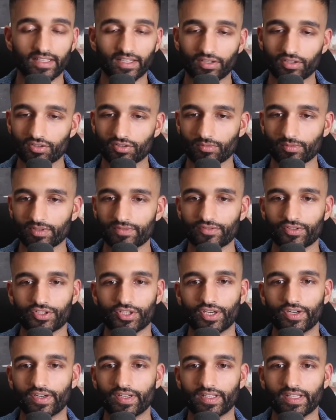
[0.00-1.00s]
thank you so much for
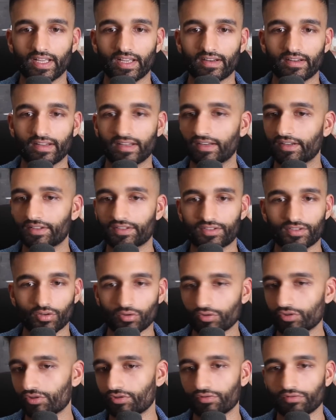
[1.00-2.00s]
sharing that. And it's so
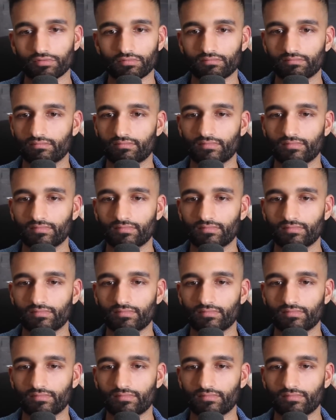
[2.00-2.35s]
true.